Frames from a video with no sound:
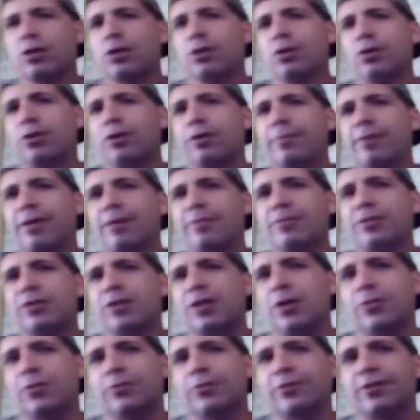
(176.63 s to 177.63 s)
Or maybe you
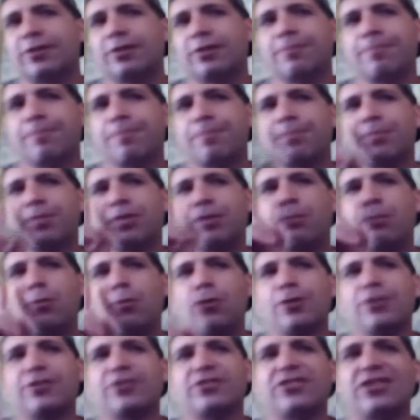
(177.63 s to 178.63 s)
don't. The
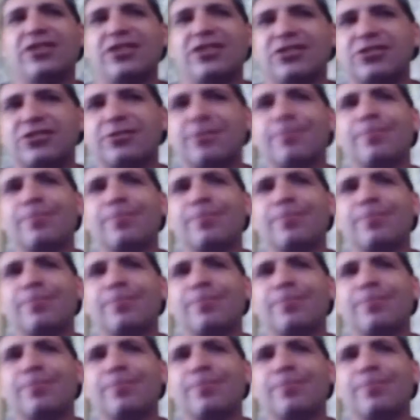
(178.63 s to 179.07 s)
point is this.